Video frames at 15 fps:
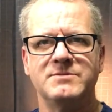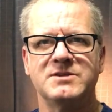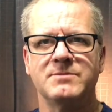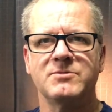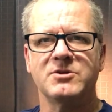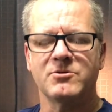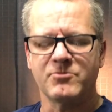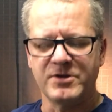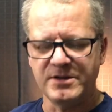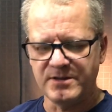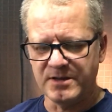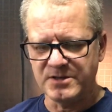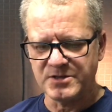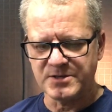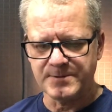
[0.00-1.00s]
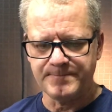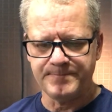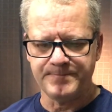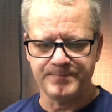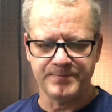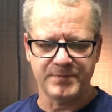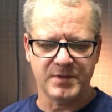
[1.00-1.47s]
I'm going to read this.
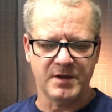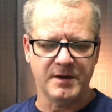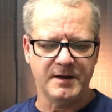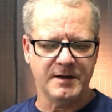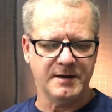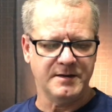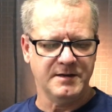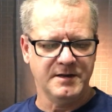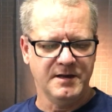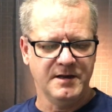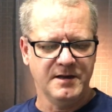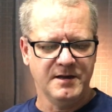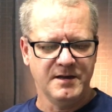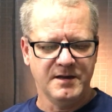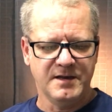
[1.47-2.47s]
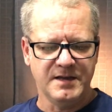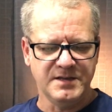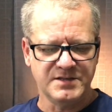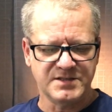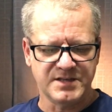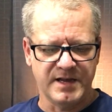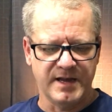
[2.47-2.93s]
He
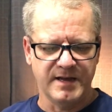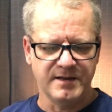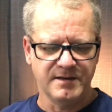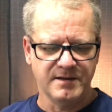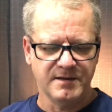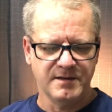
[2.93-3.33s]
said,